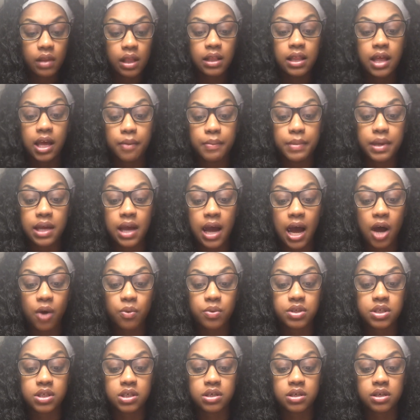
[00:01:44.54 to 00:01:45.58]
Like me, I
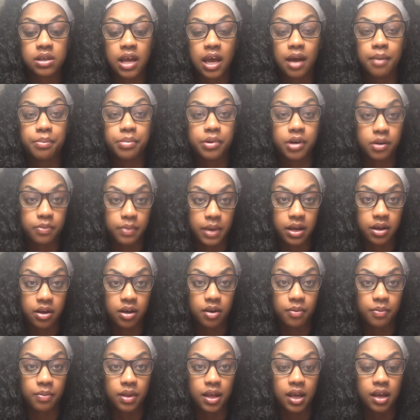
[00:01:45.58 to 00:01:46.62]
was good at bunk
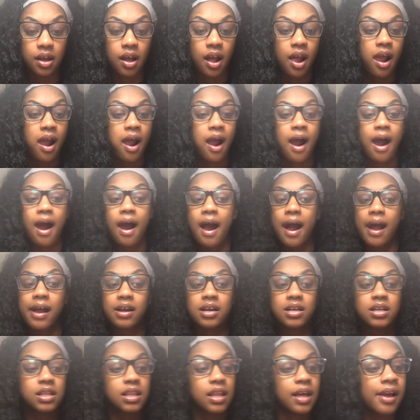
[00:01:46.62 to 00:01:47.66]
makeup. Like, I
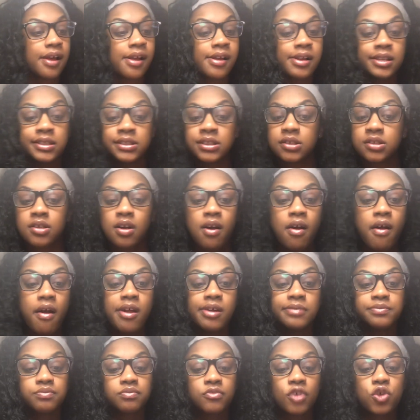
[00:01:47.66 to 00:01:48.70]
could, like,
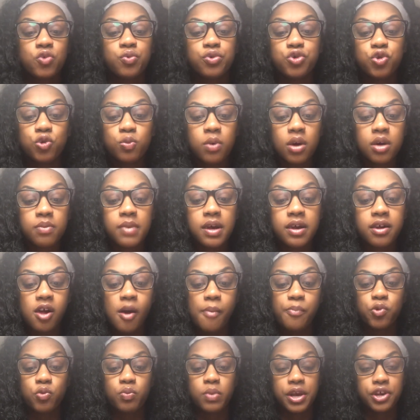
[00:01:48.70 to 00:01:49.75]
when you do bunk
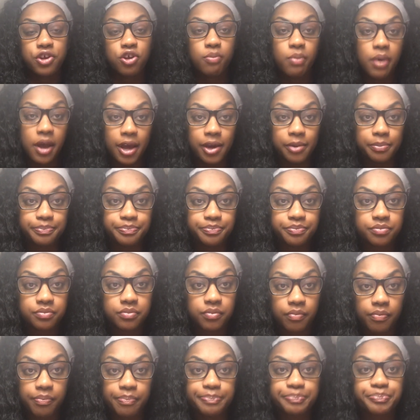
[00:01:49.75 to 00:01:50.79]
makeup, you make your bed
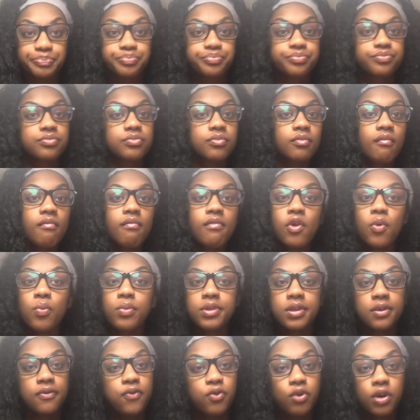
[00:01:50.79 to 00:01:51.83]

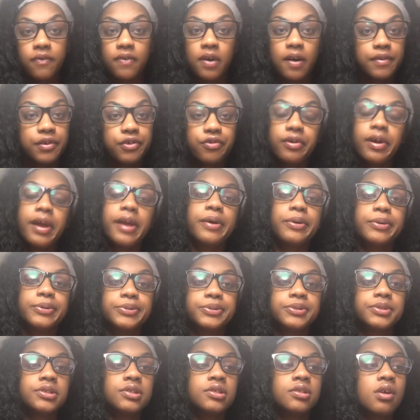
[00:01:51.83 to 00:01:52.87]
with the 45-degree
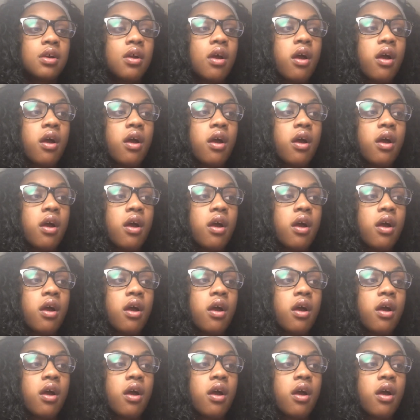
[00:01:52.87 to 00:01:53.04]
angles.